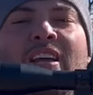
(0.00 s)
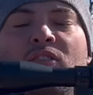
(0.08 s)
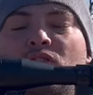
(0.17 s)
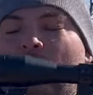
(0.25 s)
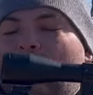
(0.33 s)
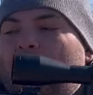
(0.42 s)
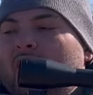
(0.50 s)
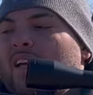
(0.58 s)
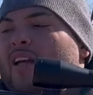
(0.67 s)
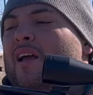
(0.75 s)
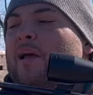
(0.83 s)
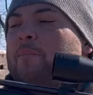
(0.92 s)
inch long.
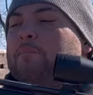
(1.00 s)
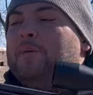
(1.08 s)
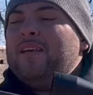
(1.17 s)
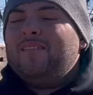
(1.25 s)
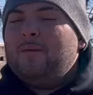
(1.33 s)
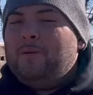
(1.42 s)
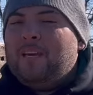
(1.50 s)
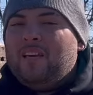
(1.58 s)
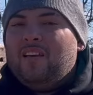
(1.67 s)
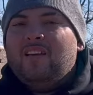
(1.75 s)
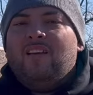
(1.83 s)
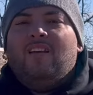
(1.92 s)
PCP,
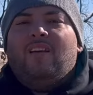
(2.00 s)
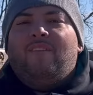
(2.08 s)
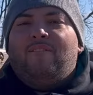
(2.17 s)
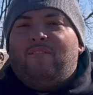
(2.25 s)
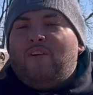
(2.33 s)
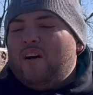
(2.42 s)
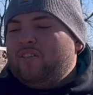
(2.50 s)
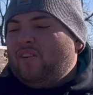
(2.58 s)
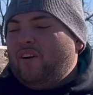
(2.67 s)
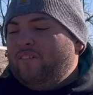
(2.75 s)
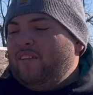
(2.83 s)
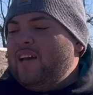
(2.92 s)

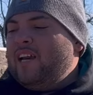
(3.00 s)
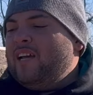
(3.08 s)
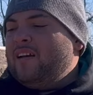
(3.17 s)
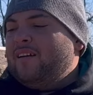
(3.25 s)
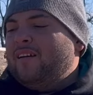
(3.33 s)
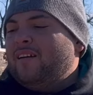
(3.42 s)
Foster fitting,